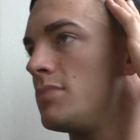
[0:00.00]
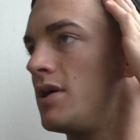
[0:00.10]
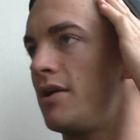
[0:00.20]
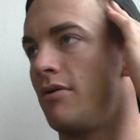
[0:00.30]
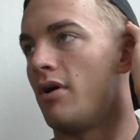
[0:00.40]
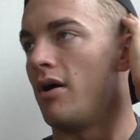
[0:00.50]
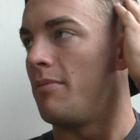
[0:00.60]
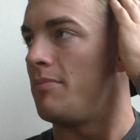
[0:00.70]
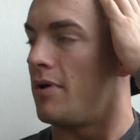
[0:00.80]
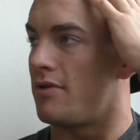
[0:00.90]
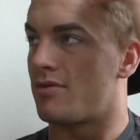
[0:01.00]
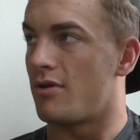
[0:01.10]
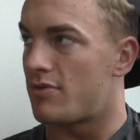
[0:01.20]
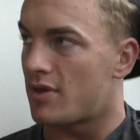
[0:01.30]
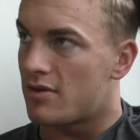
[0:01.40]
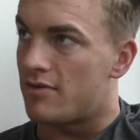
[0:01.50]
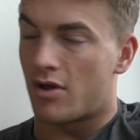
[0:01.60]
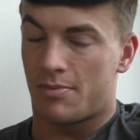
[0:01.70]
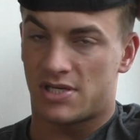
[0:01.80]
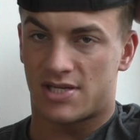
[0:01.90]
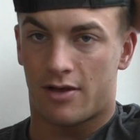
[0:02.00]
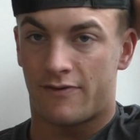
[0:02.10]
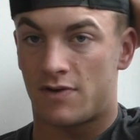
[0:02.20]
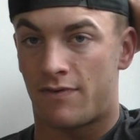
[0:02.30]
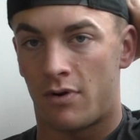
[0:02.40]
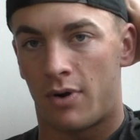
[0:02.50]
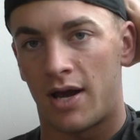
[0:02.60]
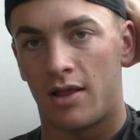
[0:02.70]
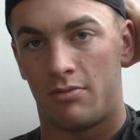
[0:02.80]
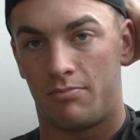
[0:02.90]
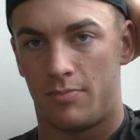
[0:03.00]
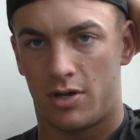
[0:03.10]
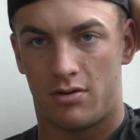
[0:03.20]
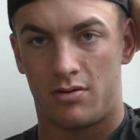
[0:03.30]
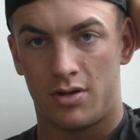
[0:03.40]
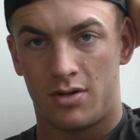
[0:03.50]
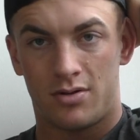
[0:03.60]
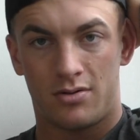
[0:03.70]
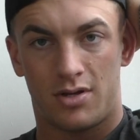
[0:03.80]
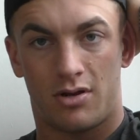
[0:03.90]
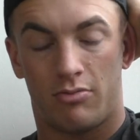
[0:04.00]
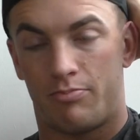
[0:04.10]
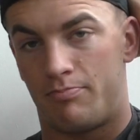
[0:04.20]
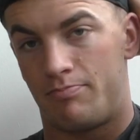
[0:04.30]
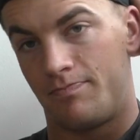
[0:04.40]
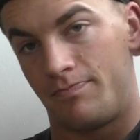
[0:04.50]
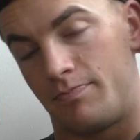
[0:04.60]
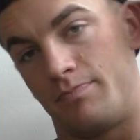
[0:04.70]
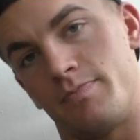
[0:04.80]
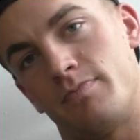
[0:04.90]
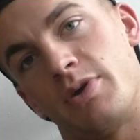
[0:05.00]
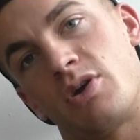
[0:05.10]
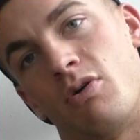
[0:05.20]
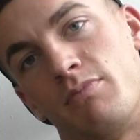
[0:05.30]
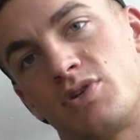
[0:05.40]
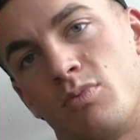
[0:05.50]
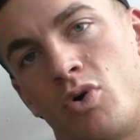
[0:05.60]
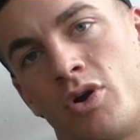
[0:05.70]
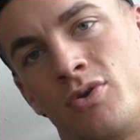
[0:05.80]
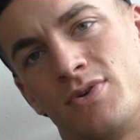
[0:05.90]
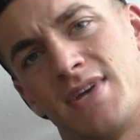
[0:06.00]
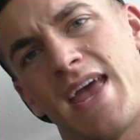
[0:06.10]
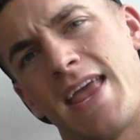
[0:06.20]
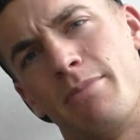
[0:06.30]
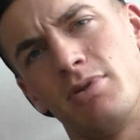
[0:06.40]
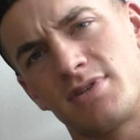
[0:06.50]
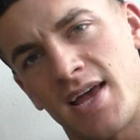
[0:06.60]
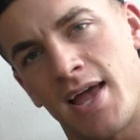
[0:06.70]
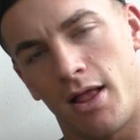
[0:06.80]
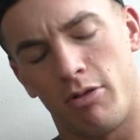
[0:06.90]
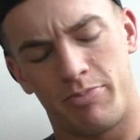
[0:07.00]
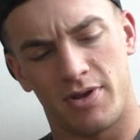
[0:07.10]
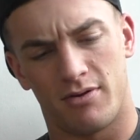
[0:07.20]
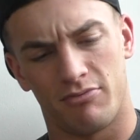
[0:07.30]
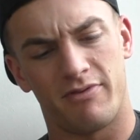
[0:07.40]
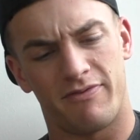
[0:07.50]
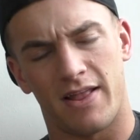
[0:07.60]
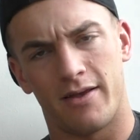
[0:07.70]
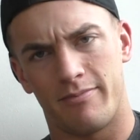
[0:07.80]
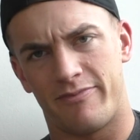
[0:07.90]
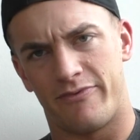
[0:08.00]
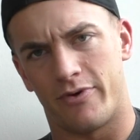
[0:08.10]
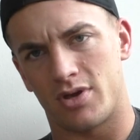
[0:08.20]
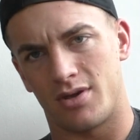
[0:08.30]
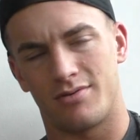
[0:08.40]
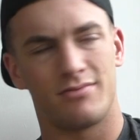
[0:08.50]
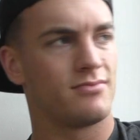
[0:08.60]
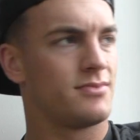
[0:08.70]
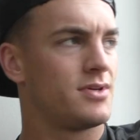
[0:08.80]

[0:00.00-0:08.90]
I don't know, I do think that you've got to be selfish for a while and, you know, become someone who's able to help, you know, develop fucking,